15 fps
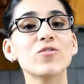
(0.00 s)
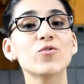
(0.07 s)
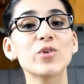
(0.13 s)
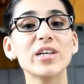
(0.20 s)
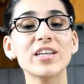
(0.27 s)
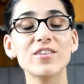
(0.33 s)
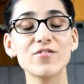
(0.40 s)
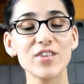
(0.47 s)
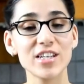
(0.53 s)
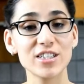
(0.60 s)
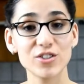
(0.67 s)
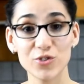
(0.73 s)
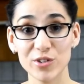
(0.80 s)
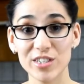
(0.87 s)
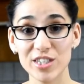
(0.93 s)
reinvent
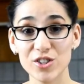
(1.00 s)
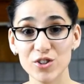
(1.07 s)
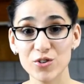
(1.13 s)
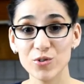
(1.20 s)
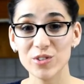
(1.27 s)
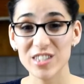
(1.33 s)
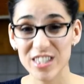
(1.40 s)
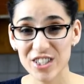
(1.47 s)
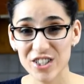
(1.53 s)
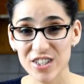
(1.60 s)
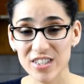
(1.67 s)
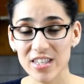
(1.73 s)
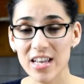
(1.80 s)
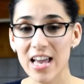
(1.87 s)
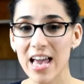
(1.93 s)
traditional dishes